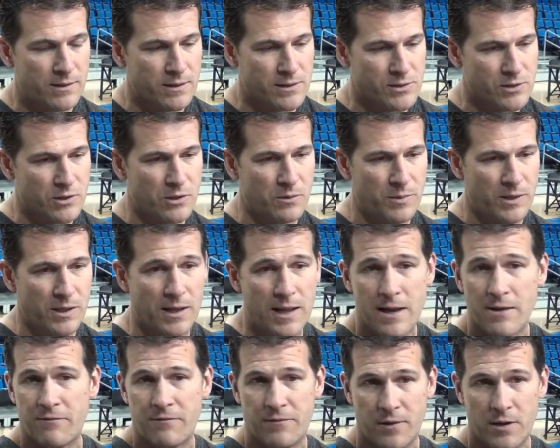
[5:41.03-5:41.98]
That's going to be a
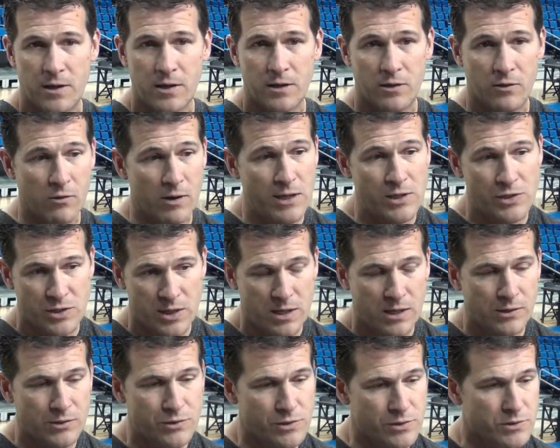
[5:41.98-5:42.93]
lot of fun and great
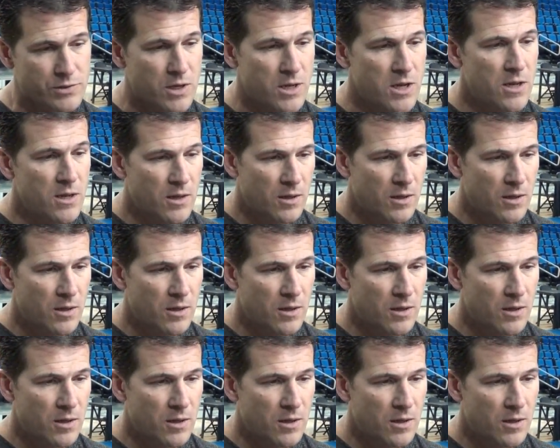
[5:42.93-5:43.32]
challenges.